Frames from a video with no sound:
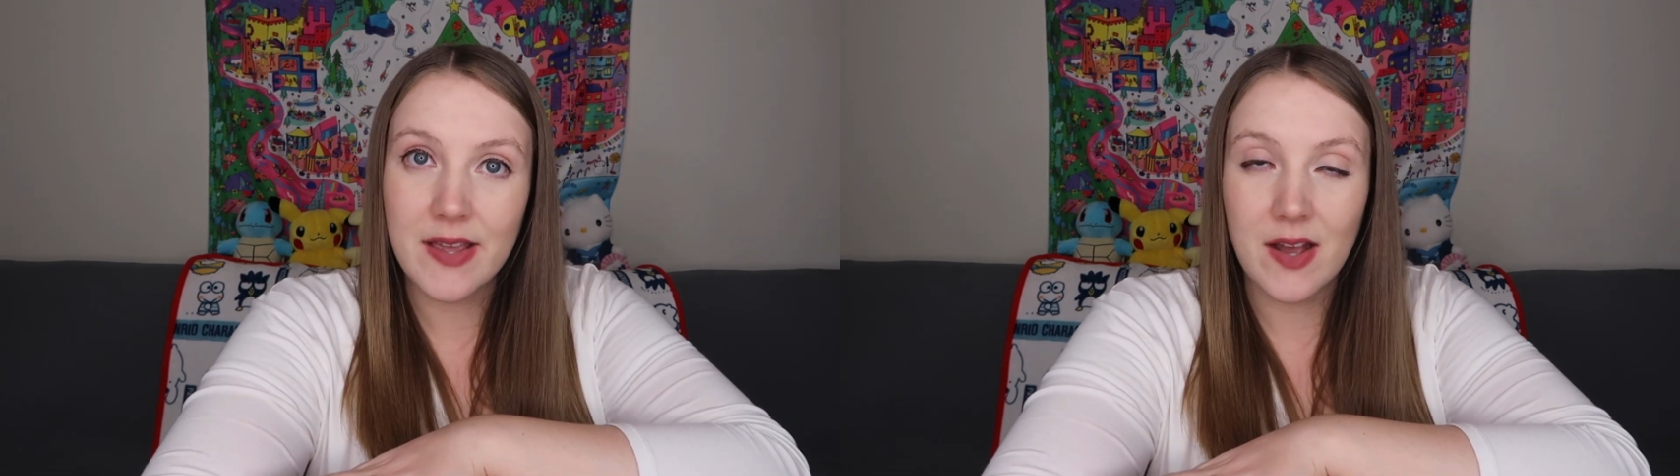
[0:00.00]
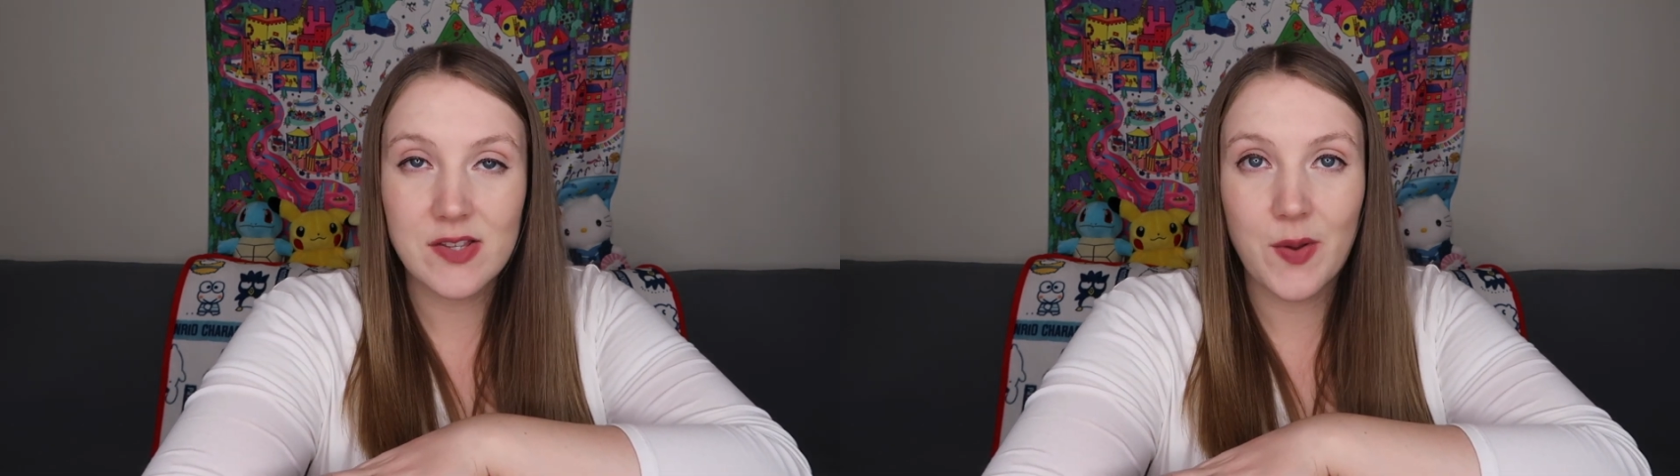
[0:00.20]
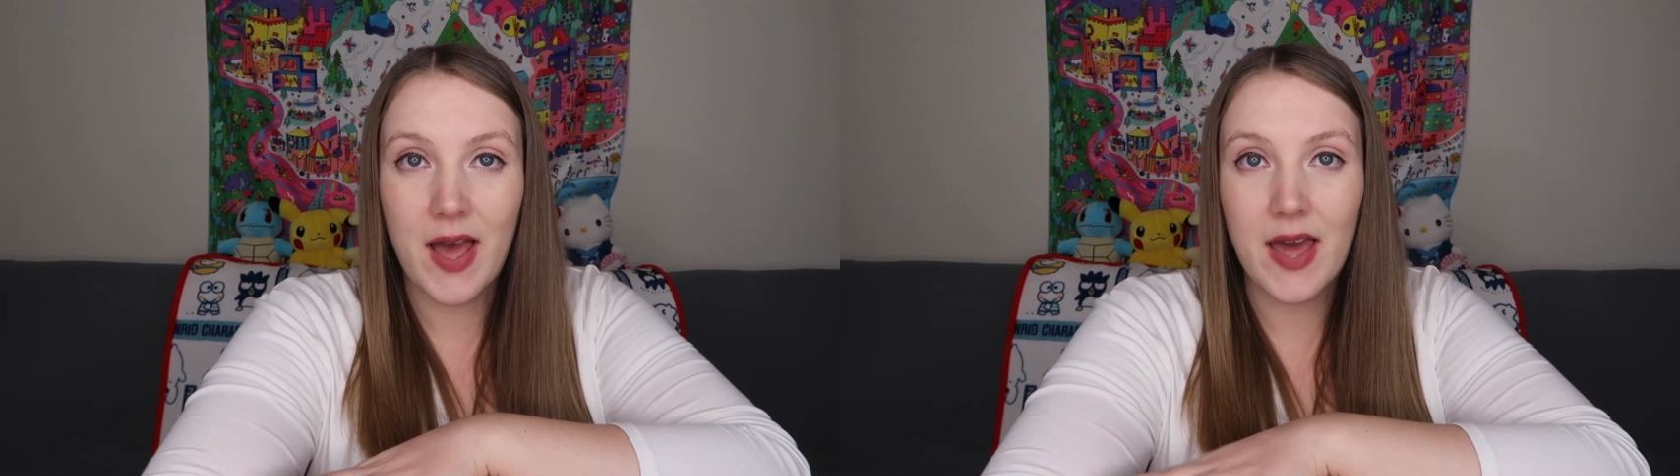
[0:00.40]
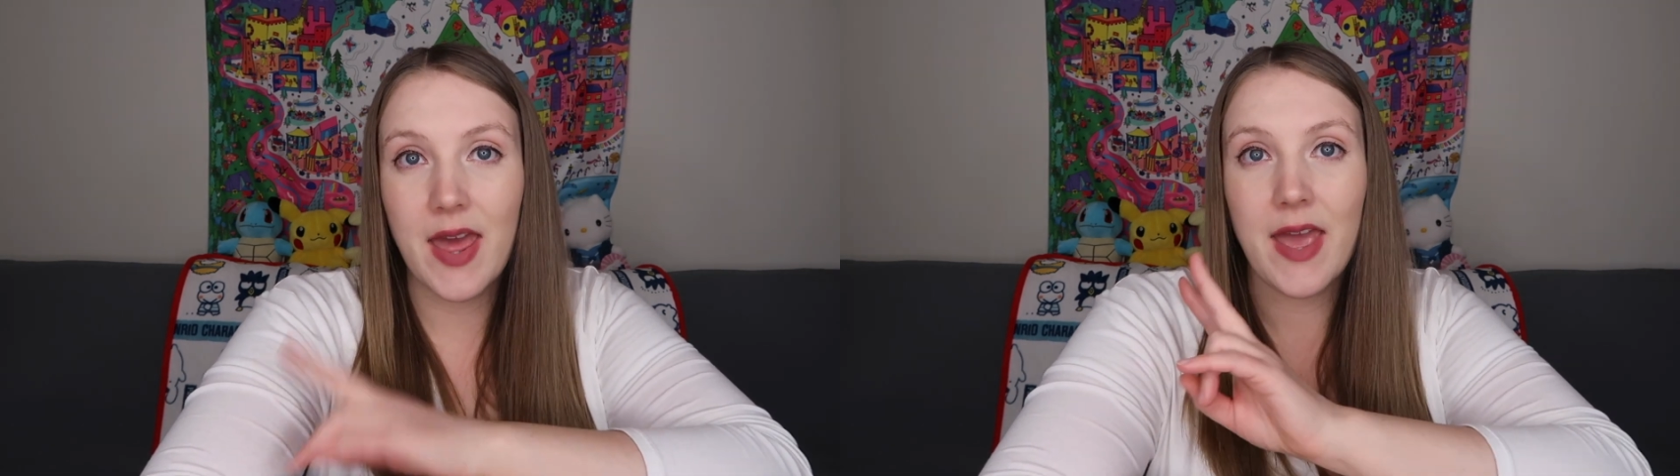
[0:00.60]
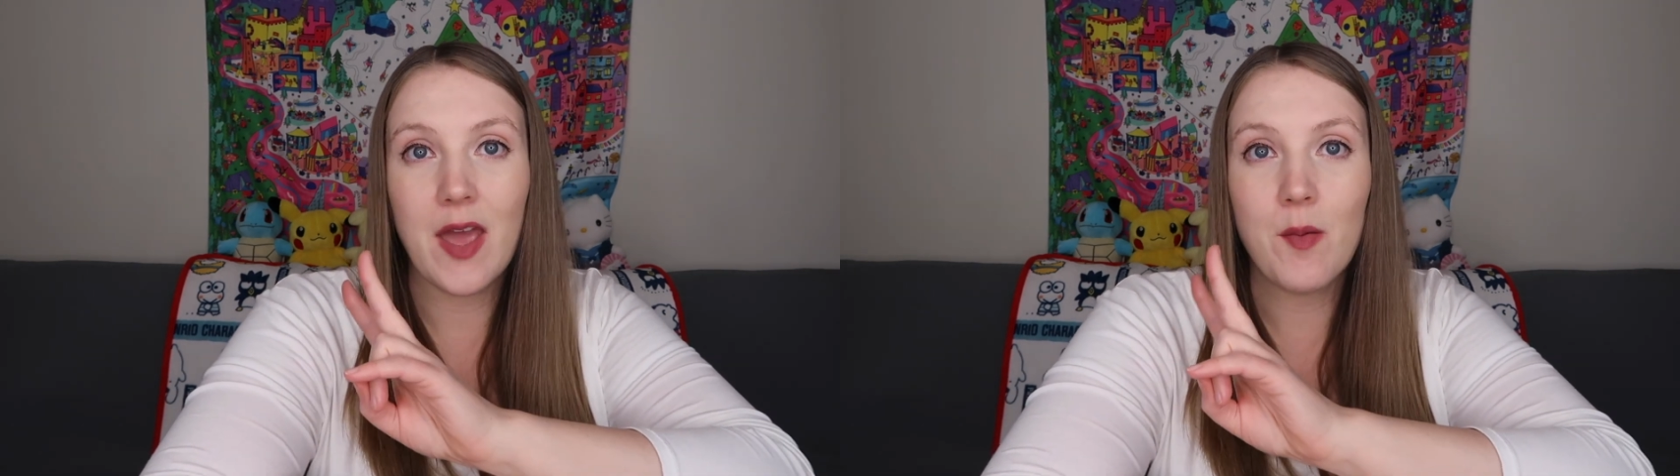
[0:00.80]
They also
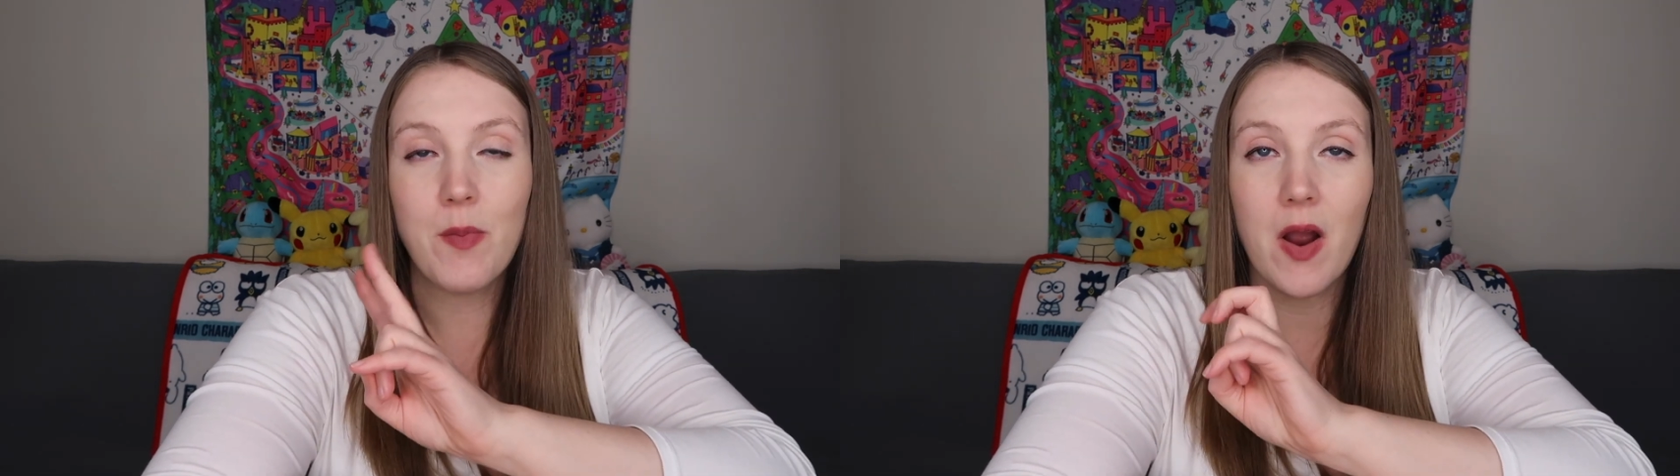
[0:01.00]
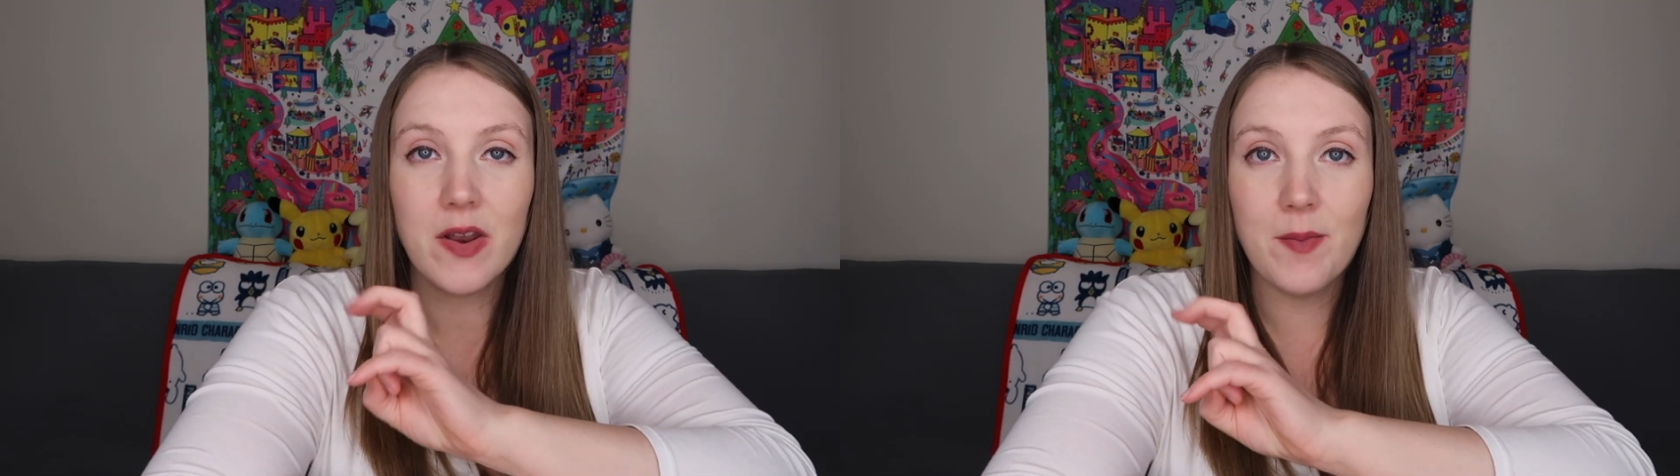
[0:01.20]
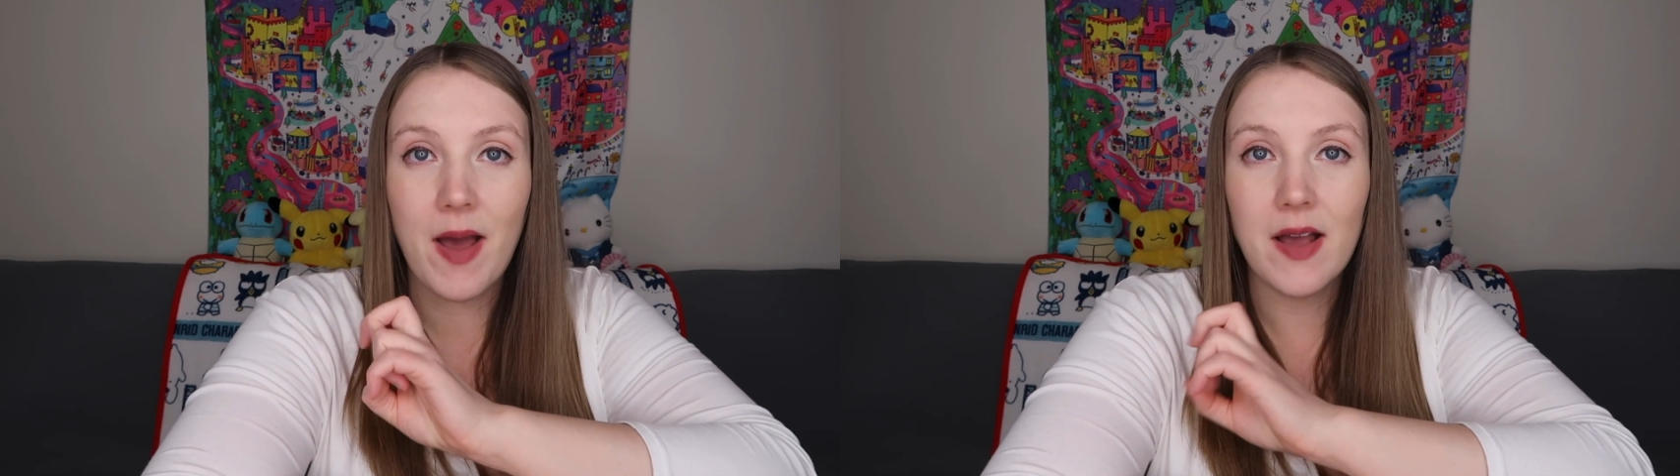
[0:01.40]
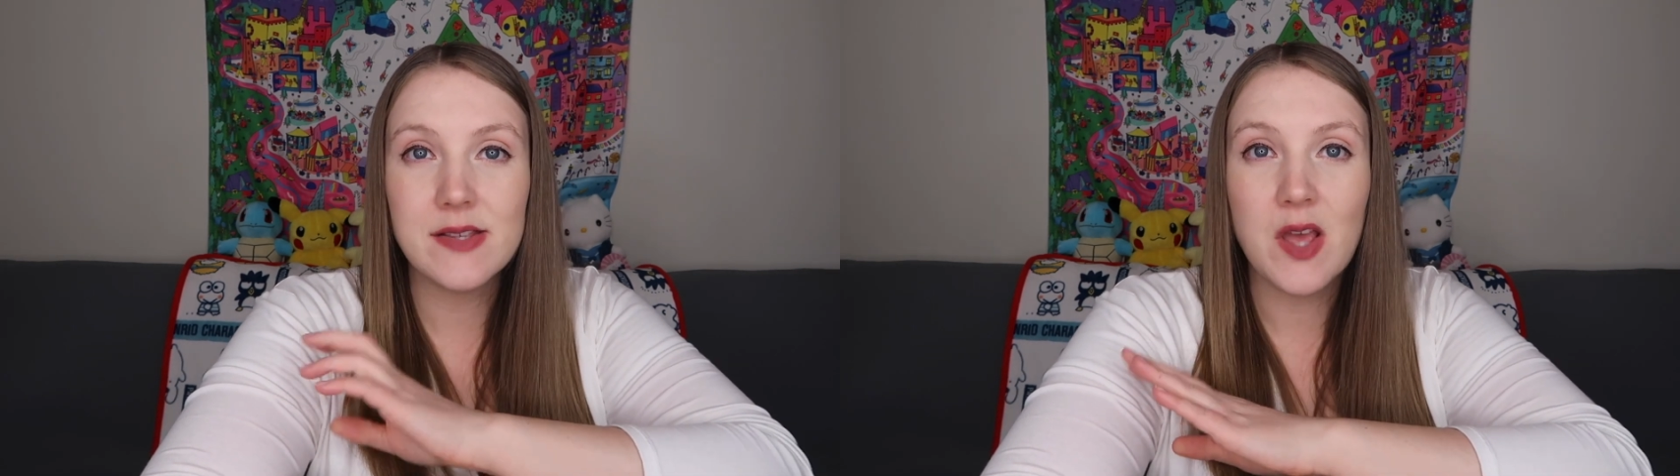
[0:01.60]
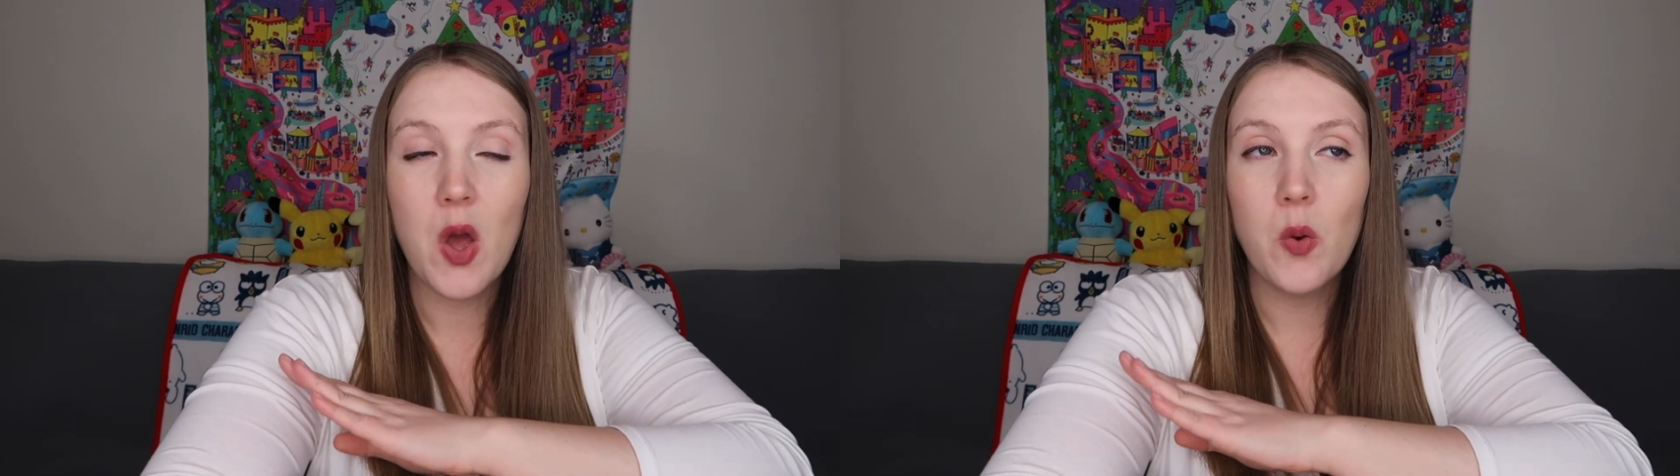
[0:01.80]
had a party box